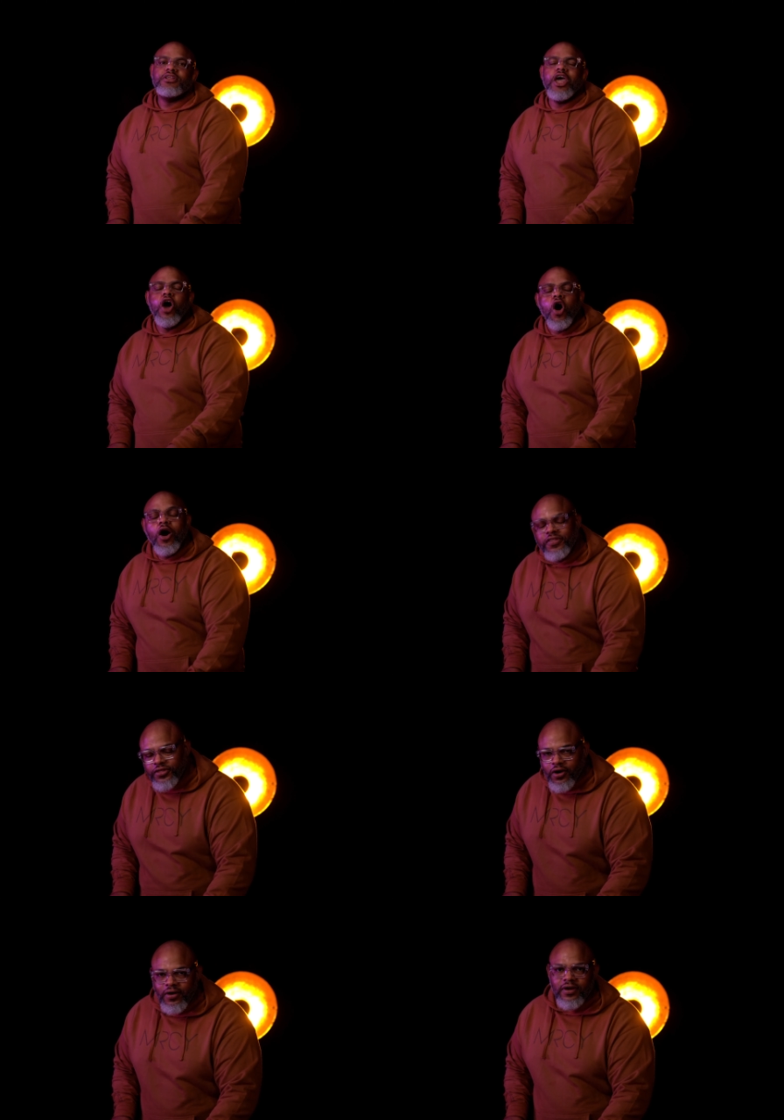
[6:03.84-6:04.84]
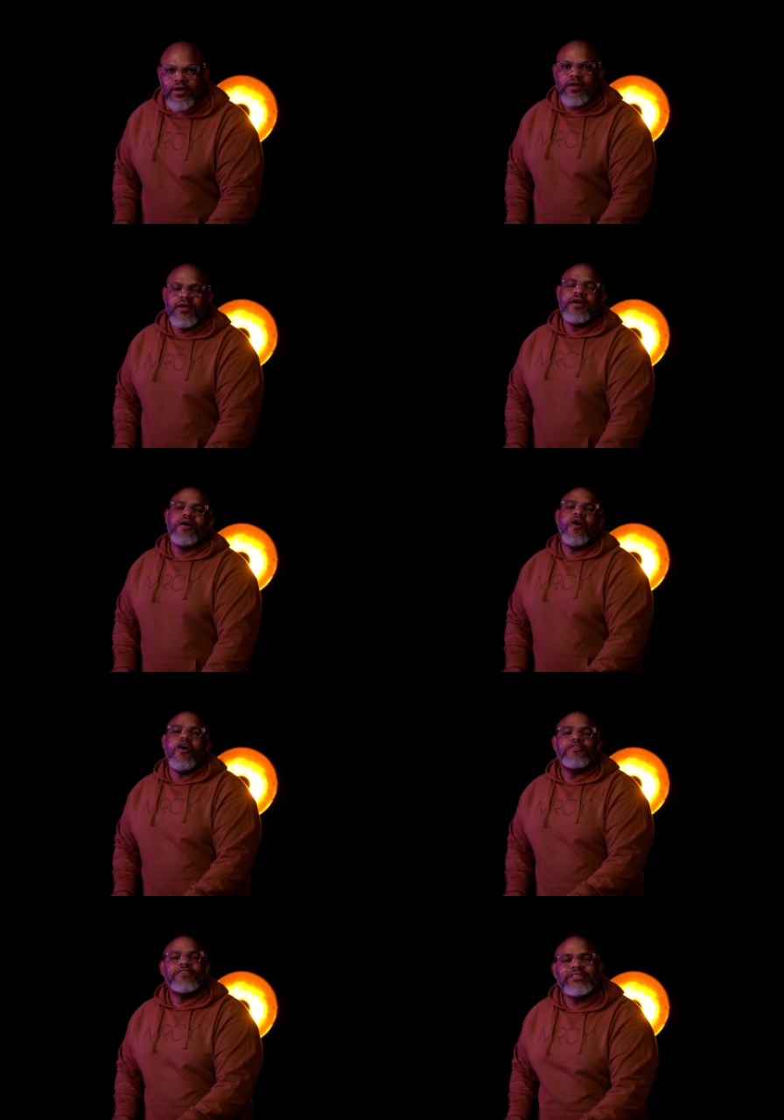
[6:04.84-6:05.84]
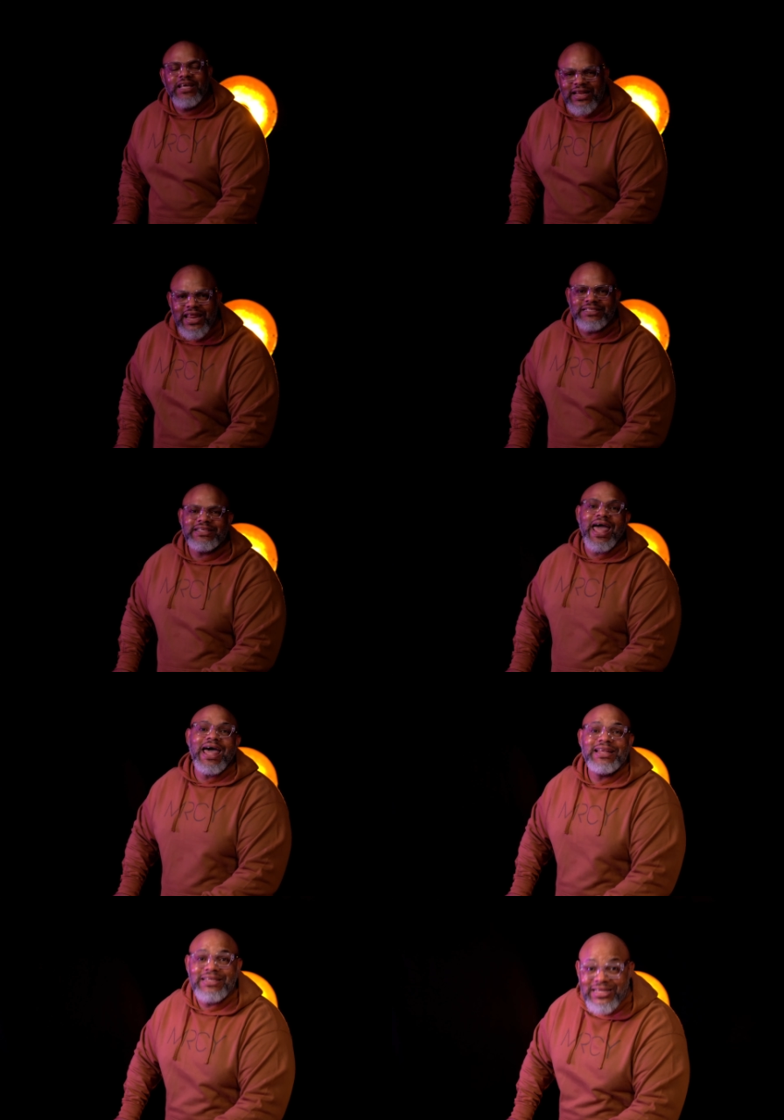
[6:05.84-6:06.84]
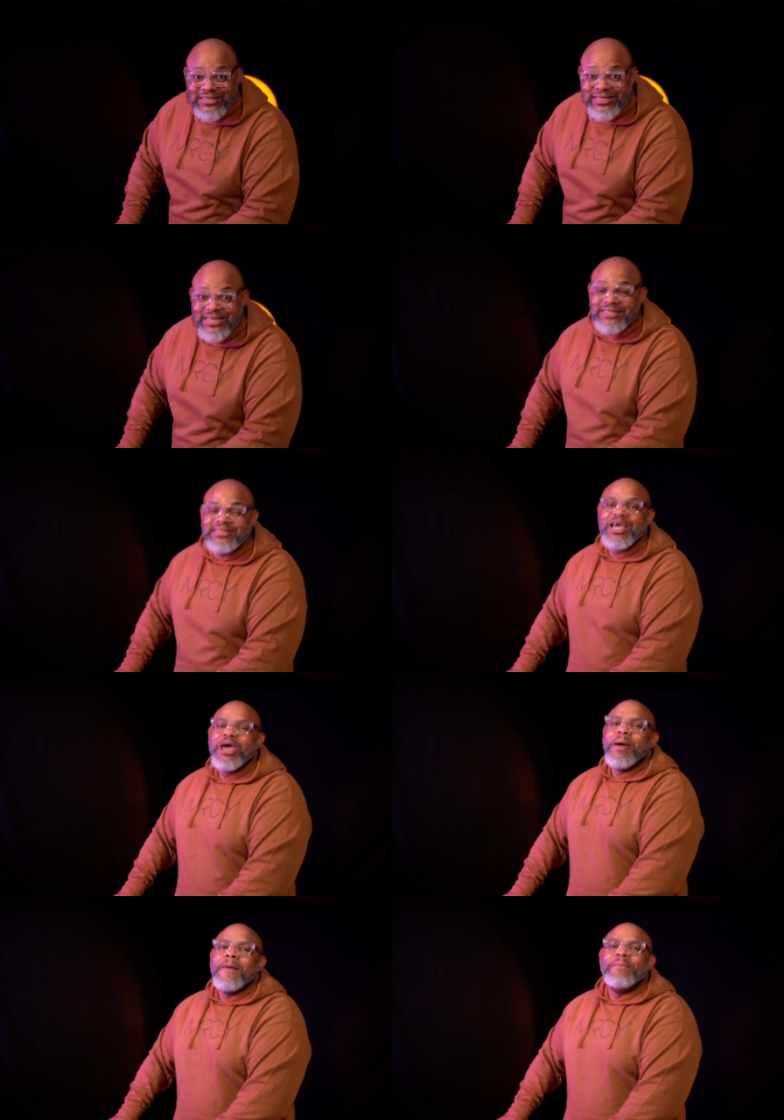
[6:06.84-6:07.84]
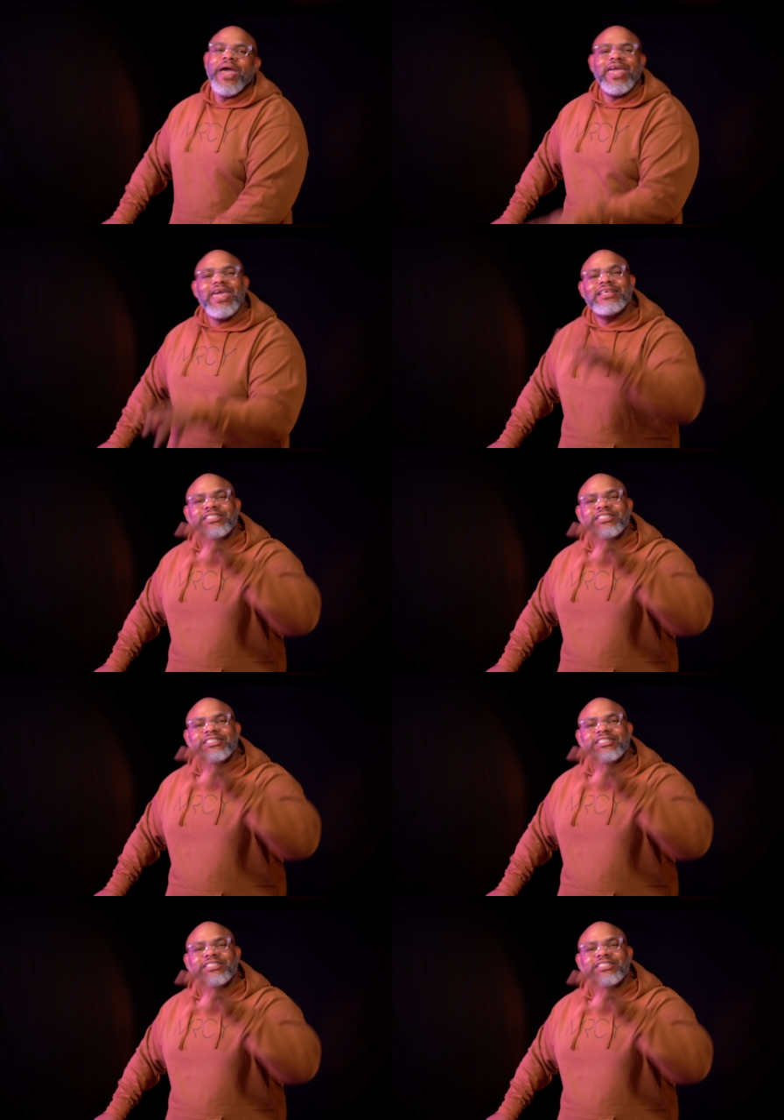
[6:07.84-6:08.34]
the author of sickness and disease, but he